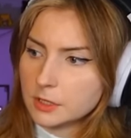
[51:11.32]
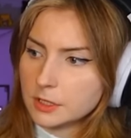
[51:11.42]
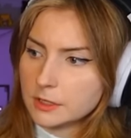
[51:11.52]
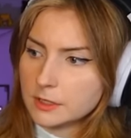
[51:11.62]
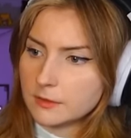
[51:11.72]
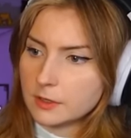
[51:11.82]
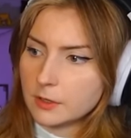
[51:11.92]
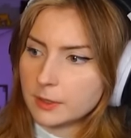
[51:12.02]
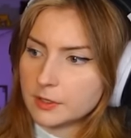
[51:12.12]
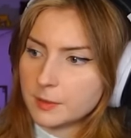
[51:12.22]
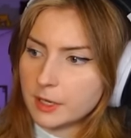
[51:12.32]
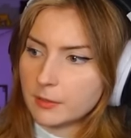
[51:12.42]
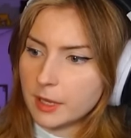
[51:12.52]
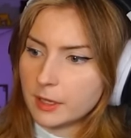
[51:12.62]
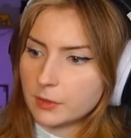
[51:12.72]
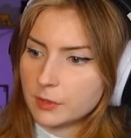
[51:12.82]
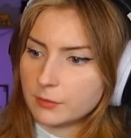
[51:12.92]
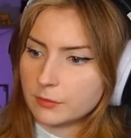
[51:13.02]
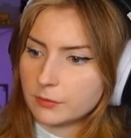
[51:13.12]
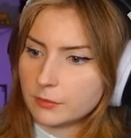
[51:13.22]
She doesn't even know about Spider-Man? What do
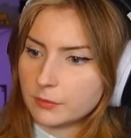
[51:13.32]
you...